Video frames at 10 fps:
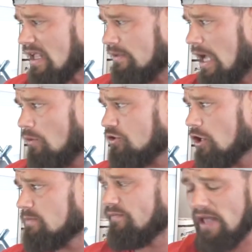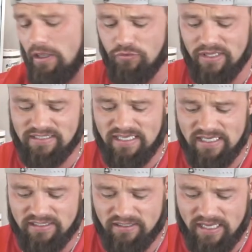Now, in terms of value, this
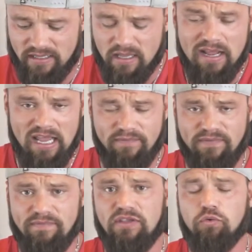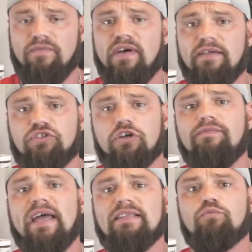is, again, a fifty twenty-five
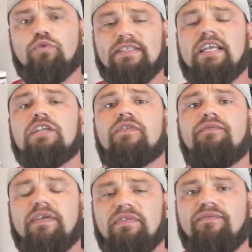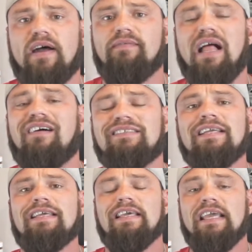serve that retails for fifty-five dollars.
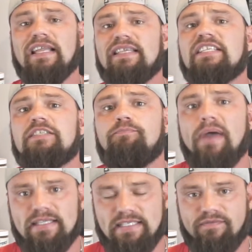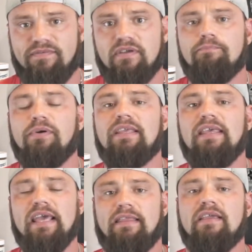It's expensive, but
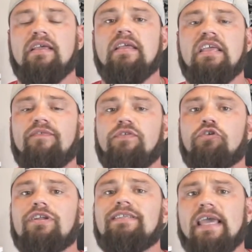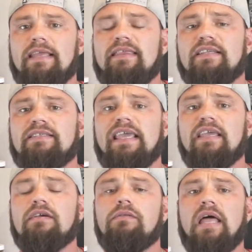again, if you're going to take this
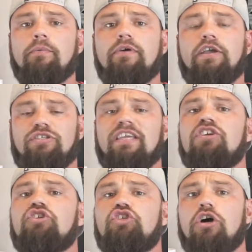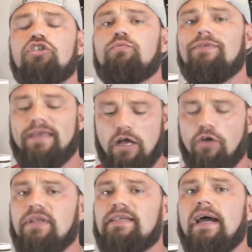in collaboration, in conjunction with a
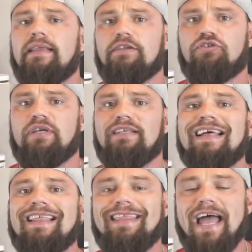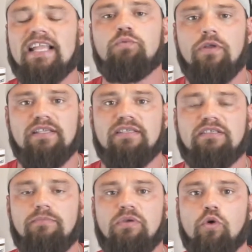healthy diet and exercise, that is when this is
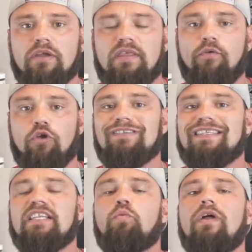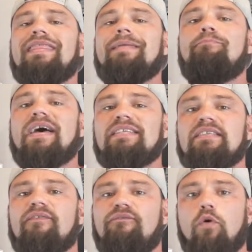going to be worth it for you because it is one of the
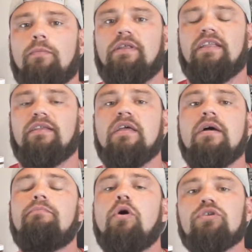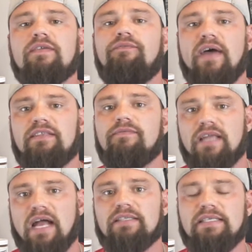best formulated, most effective
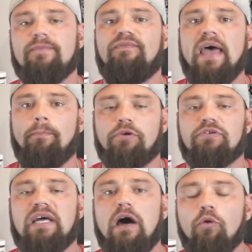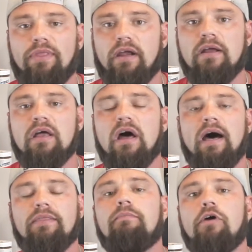non-stim fat burners out there
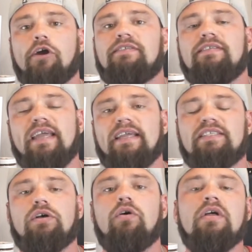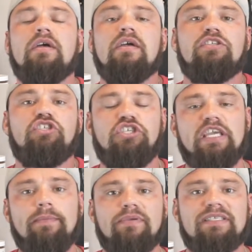on the market today. So
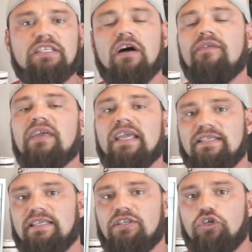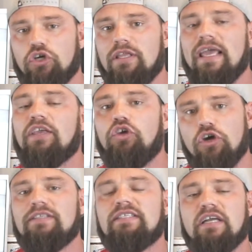cheap stuff isn't good and
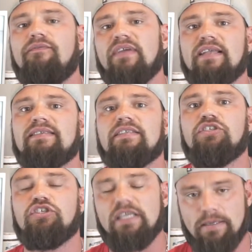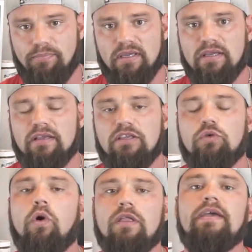good stuff isn't cheap.
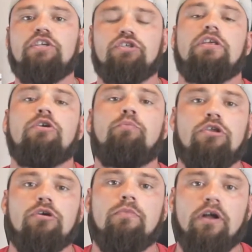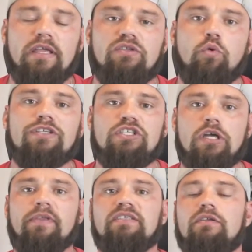You want to make sure that you're putting your money towards
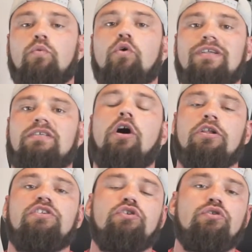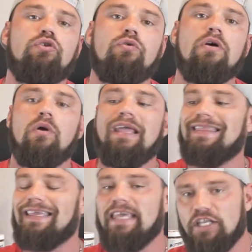something that's going to work as hard as you do
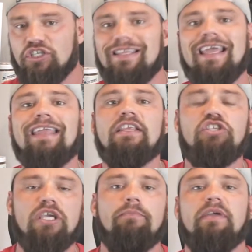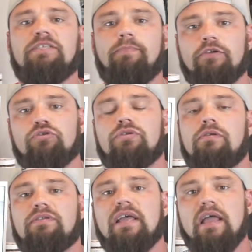in the kitchen, in the gym. Inspired
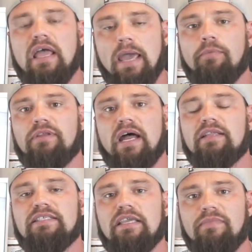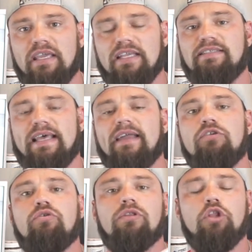Nutraceuticals, Ember Non-Stim is that.
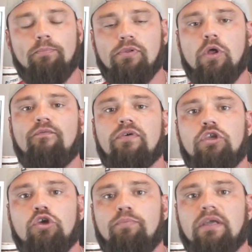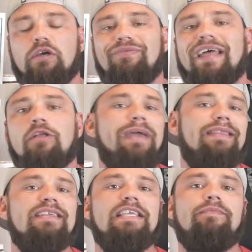You can look below for a coupon code. That'll
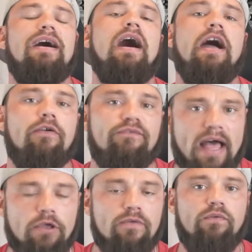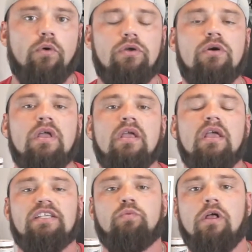make this even a higher value for you,
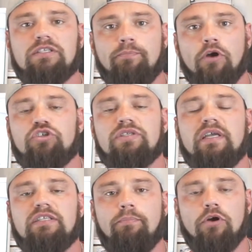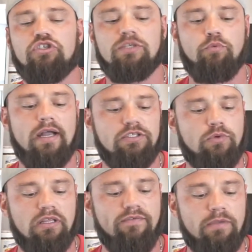as well as a purchase link to purchase this product
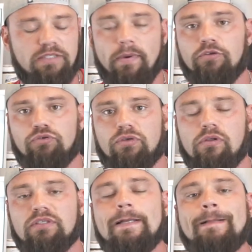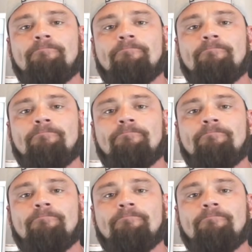directly from Inspired Nutraceuticals.